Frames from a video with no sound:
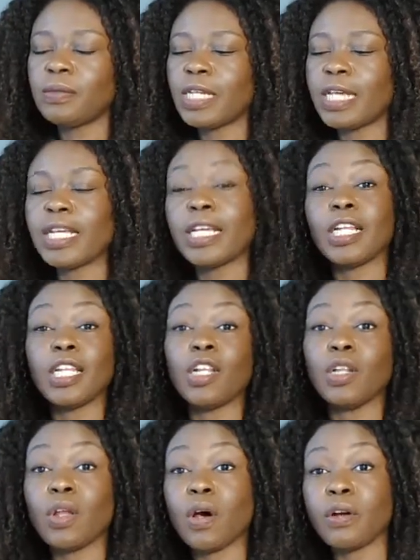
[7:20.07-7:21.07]
taking a
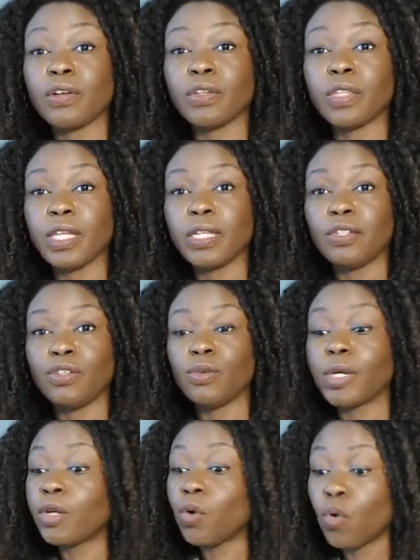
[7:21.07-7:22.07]
little longer than
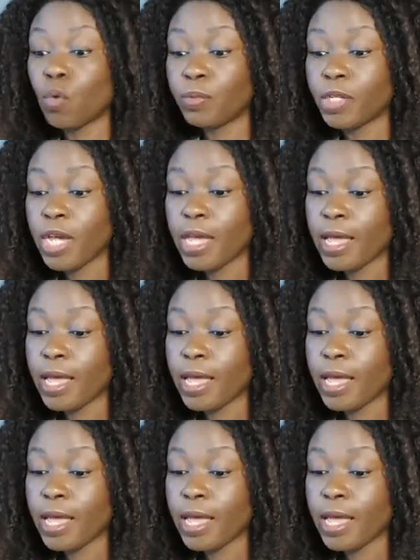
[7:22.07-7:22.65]
you had hoped.